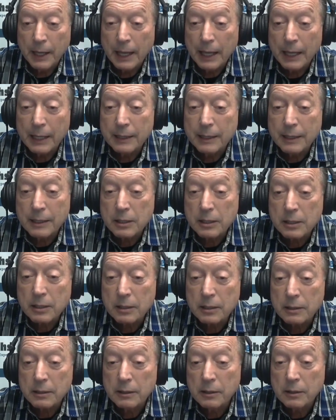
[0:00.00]
And this
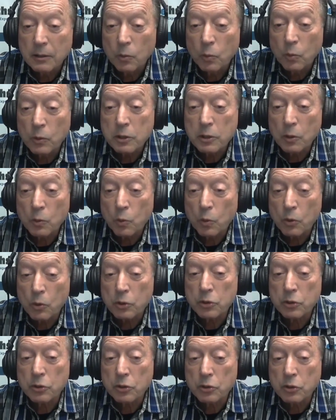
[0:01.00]
was the
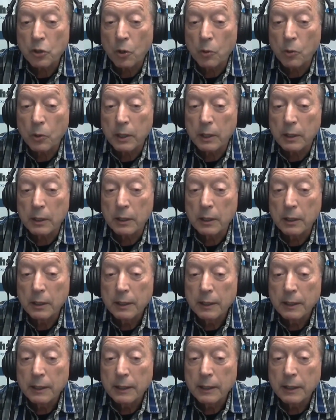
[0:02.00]
worst showing
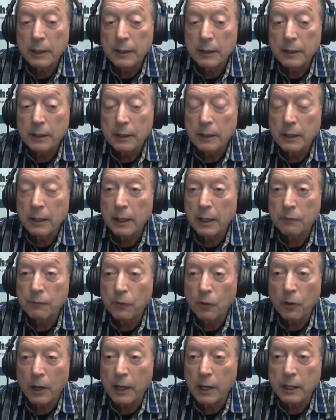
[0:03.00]
in
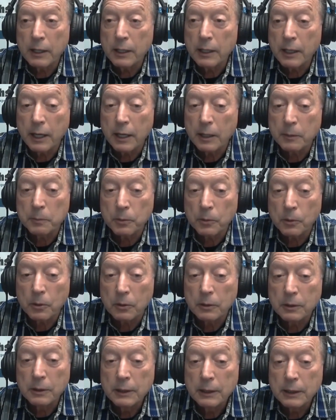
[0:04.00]
for any
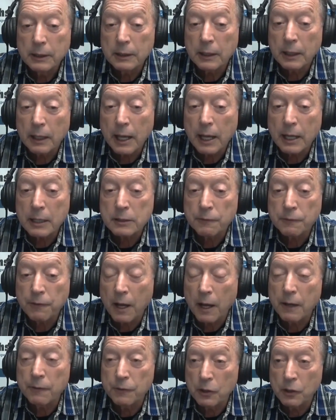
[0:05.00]
April in the last
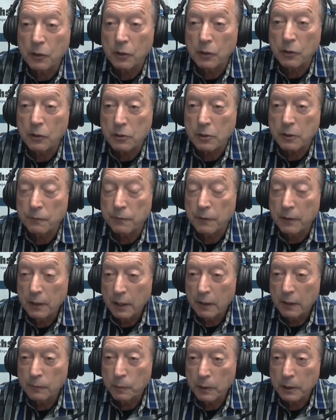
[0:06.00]
five years
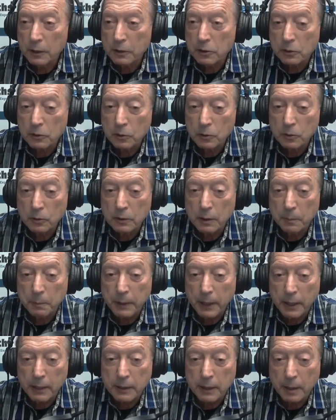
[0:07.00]
if we exclude the
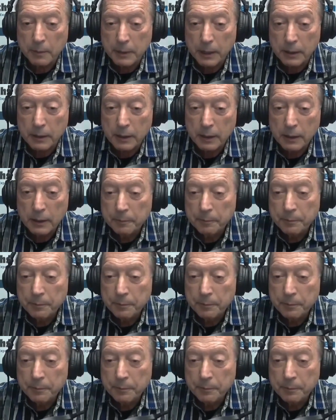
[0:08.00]
pandemic.